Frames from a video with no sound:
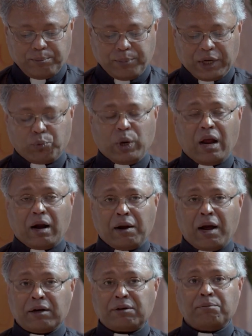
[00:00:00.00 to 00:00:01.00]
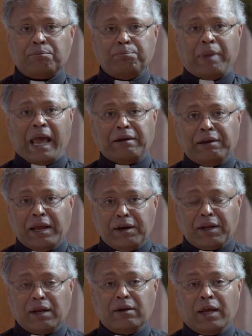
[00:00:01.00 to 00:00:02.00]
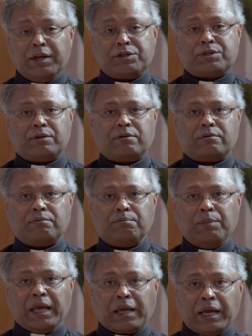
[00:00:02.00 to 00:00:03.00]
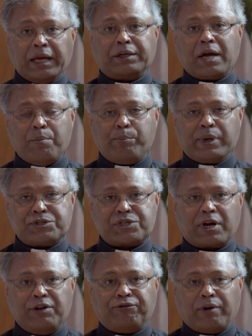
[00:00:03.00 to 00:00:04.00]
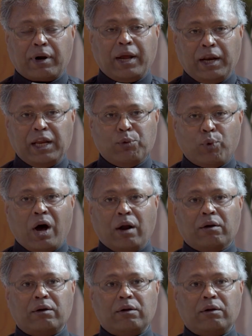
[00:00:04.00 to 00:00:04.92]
but we are not mandating it, making it compulsory for anyone.